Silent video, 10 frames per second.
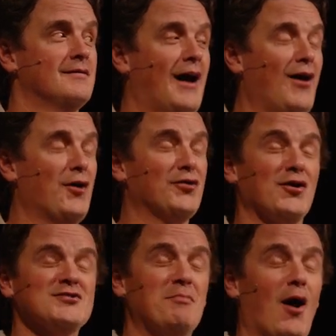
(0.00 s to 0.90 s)
I heard
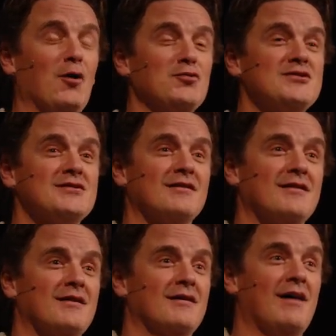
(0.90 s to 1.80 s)
those moans.
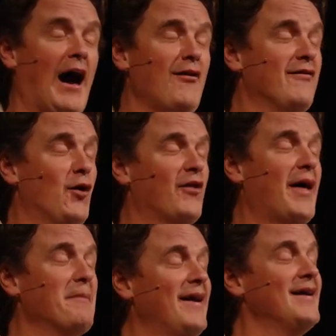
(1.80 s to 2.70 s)
I don't even know what
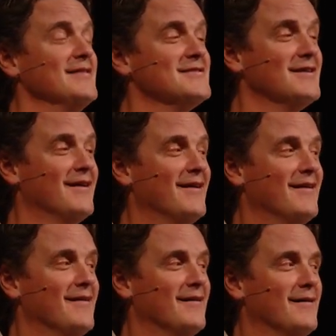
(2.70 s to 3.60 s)
that means.
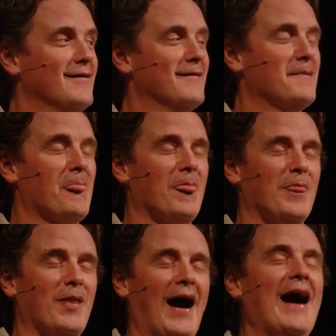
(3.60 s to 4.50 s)

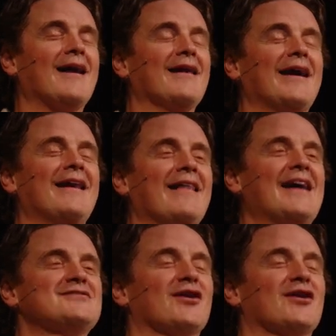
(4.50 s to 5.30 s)
I had a lady last